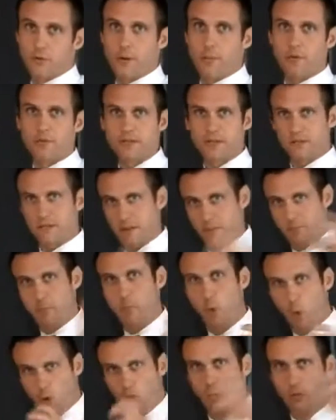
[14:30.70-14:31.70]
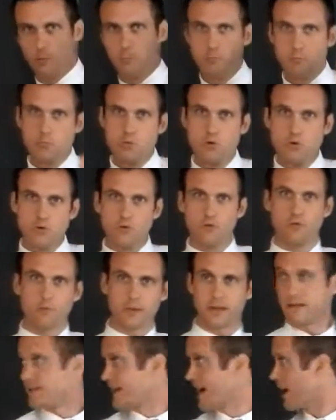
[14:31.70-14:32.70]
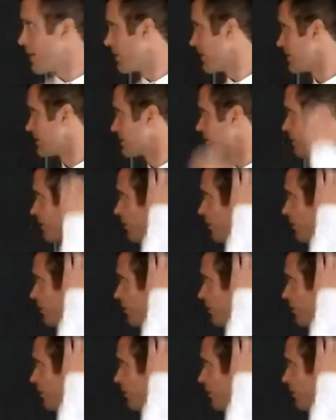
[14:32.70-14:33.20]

represent that more movement is happening. So I